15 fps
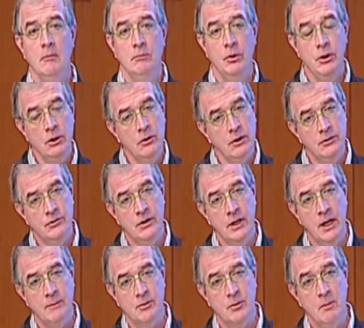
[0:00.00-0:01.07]
put it on
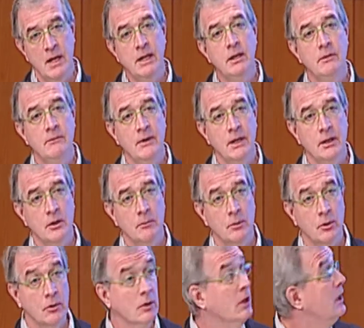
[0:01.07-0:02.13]
Synapse, make it
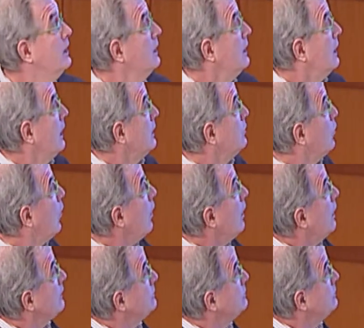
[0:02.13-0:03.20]
available, and
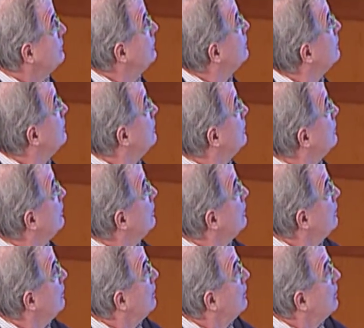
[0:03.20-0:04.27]
watched
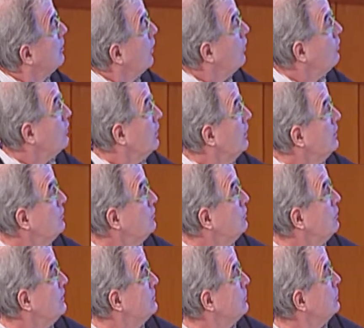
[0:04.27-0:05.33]
over 100
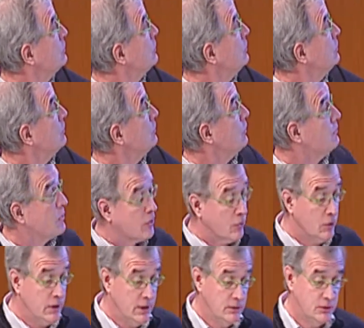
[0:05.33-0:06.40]
researchers from
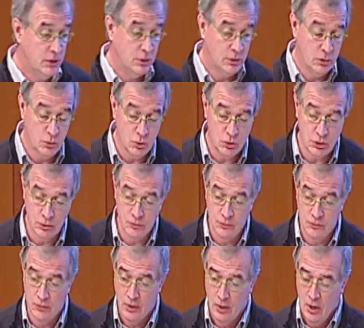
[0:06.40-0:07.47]
30
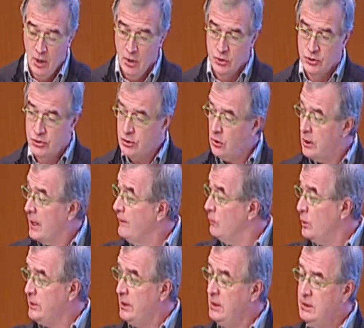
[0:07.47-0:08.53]
institutions start, and
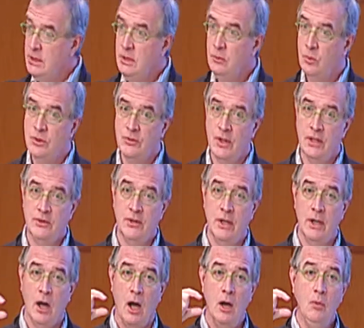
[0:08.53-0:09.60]
what they did was they said,
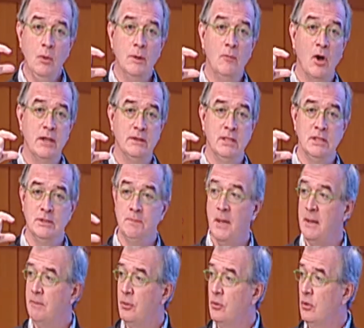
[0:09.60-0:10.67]
I want to write this
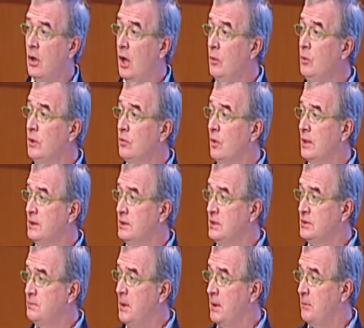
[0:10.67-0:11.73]
paper, I want to write
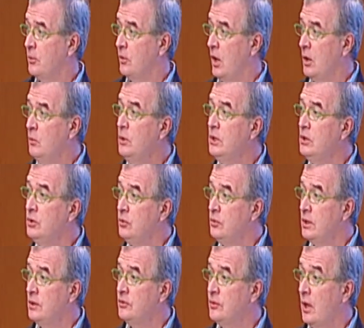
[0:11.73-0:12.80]
this paper, I want to do
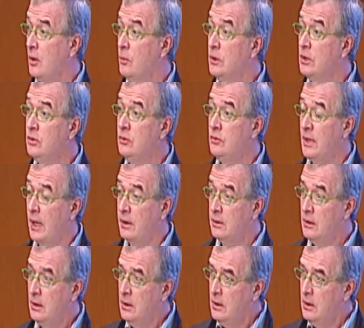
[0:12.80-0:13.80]
this, I want to do that.